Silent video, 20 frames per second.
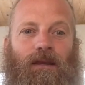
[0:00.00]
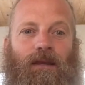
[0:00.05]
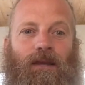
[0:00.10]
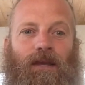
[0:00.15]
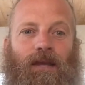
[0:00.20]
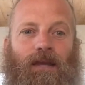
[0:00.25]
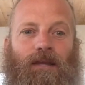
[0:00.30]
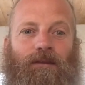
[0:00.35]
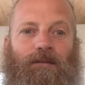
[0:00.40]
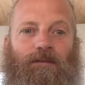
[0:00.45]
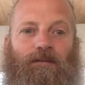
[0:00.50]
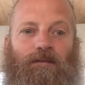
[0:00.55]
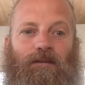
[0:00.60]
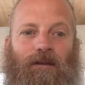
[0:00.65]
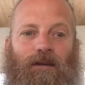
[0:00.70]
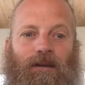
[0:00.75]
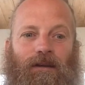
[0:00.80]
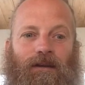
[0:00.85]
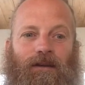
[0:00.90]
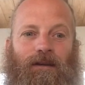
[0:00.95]
it's
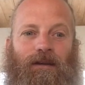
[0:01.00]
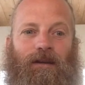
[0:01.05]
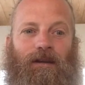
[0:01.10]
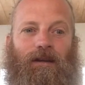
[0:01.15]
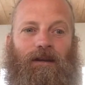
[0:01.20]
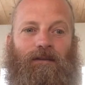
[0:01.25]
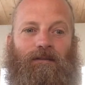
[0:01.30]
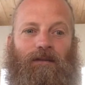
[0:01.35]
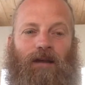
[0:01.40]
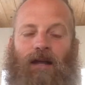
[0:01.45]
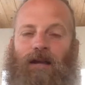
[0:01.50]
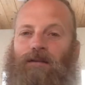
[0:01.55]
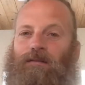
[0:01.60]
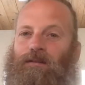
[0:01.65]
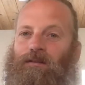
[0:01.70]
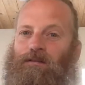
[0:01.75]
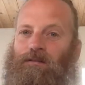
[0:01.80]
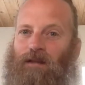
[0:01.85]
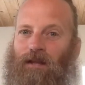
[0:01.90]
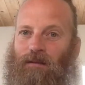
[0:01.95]
kind of the
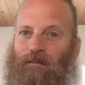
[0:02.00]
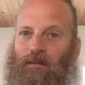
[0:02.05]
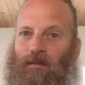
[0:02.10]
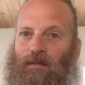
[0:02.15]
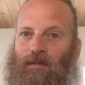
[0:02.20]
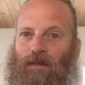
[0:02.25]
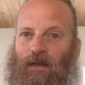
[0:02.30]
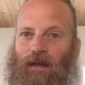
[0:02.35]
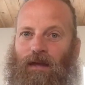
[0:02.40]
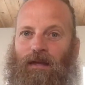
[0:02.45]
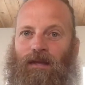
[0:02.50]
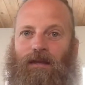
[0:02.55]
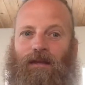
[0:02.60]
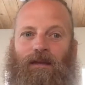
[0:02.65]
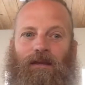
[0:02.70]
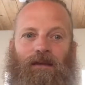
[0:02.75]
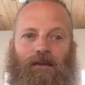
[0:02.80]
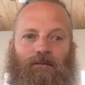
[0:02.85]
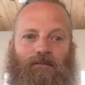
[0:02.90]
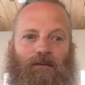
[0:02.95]
same thing
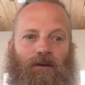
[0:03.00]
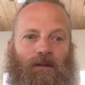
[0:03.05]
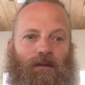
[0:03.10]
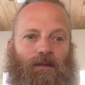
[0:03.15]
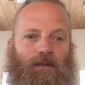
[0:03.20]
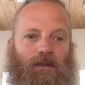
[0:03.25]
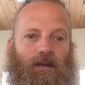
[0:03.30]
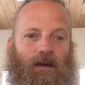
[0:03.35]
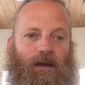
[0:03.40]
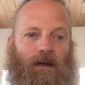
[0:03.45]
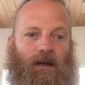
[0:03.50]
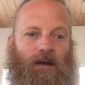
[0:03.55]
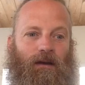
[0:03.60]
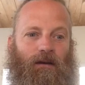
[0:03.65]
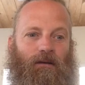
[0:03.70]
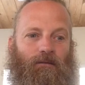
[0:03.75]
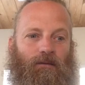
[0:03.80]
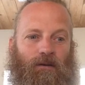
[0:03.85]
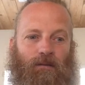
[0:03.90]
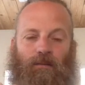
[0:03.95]
with
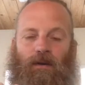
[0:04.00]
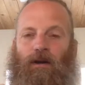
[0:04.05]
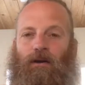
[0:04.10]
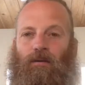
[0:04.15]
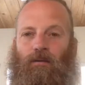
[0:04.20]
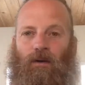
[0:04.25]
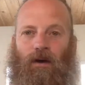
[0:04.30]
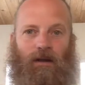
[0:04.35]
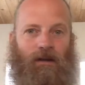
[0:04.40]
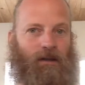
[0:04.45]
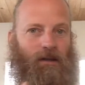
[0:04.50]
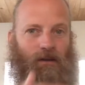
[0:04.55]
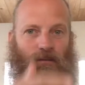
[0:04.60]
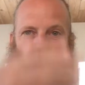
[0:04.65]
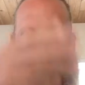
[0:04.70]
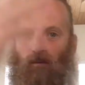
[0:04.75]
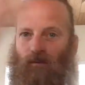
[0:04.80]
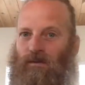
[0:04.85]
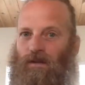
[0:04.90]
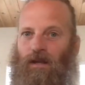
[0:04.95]
marijuana. It
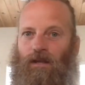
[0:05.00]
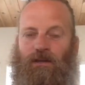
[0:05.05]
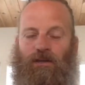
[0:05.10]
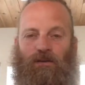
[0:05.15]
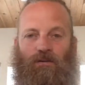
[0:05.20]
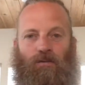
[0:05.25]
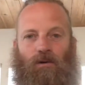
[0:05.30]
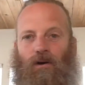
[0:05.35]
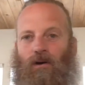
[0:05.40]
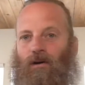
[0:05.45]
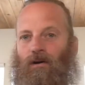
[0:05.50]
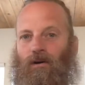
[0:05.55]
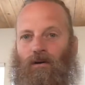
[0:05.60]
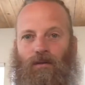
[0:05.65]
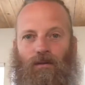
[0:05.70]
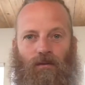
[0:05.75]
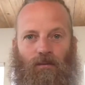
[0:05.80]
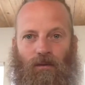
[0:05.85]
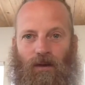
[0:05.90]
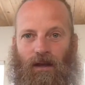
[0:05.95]
won't take you all
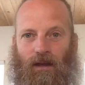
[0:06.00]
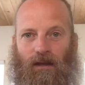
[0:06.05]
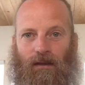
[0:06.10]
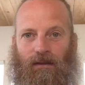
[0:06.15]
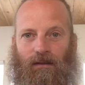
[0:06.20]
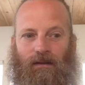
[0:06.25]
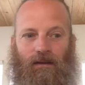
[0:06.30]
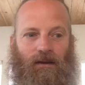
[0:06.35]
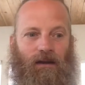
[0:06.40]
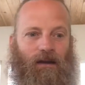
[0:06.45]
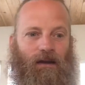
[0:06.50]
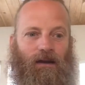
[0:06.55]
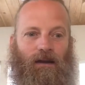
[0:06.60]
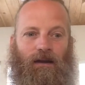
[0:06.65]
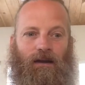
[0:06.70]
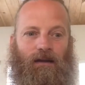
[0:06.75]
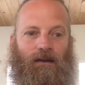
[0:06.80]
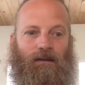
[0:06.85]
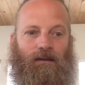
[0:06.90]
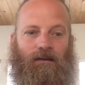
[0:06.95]
the way
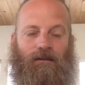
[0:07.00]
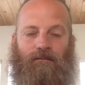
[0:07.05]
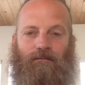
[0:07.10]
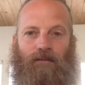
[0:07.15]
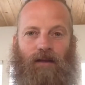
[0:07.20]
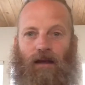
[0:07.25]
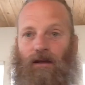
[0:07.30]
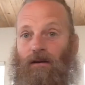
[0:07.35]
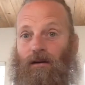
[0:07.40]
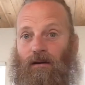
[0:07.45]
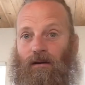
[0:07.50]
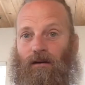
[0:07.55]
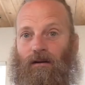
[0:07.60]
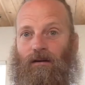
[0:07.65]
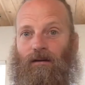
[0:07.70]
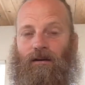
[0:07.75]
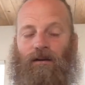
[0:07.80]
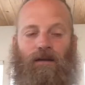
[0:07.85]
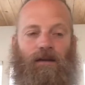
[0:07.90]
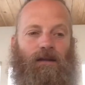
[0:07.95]
at all,
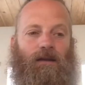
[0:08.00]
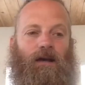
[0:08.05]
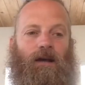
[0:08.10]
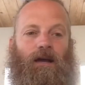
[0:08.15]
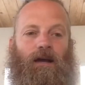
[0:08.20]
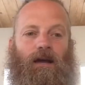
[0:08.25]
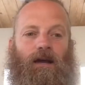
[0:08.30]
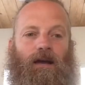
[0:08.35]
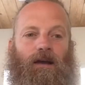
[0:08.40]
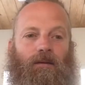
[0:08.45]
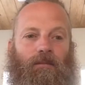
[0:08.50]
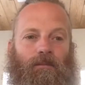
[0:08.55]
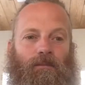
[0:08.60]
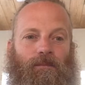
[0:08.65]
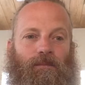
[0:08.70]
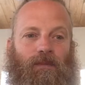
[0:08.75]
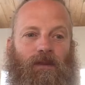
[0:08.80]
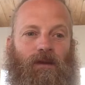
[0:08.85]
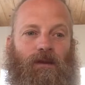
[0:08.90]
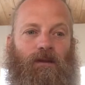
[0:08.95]

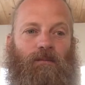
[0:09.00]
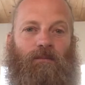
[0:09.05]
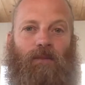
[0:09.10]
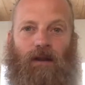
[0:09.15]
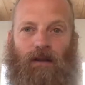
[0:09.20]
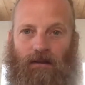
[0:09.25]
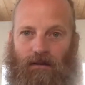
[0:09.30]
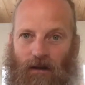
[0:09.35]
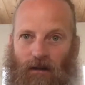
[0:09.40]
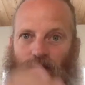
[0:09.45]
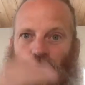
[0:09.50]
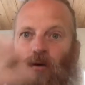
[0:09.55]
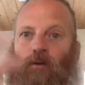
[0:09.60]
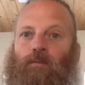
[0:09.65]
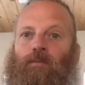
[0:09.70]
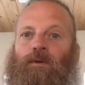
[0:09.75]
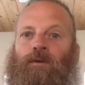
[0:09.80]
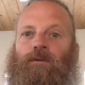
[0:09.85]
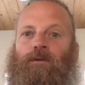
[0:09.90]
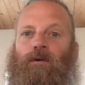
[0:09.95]
but it does
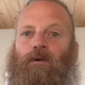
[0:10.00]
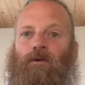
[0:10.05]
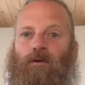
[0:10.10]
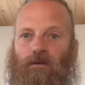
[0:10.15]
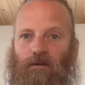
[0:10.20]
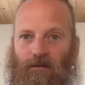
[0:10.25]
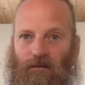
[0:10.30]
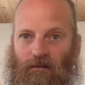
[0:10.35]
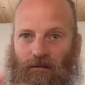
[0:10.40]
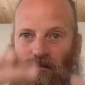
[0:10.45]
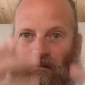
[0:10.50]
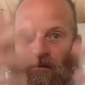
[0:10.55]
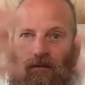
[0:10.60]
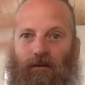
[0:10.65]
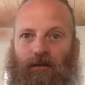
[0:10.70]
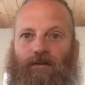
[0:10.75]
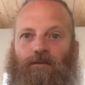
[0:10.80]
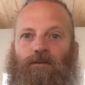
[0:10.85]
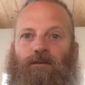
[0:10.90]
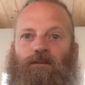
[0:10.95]
open doors for you
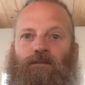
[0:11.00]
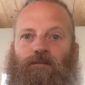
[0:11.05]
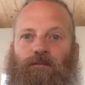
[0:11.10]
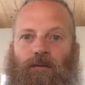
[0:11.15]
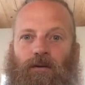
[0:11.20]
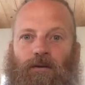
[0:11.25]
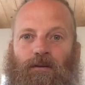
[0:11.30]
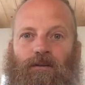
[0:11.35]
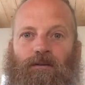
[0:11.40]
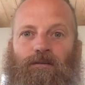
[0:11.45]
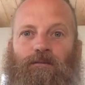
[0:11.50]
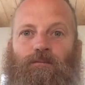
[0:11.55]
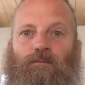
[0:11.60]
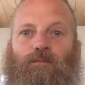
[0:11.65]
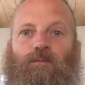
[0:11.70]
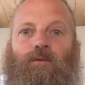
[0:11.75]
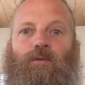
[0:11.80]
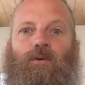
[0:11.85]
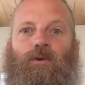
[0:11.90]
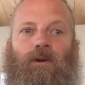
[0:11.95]
to experience
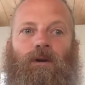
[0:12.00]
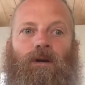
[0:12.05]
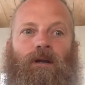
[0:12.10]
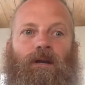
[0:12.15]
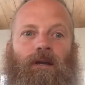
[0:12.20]
more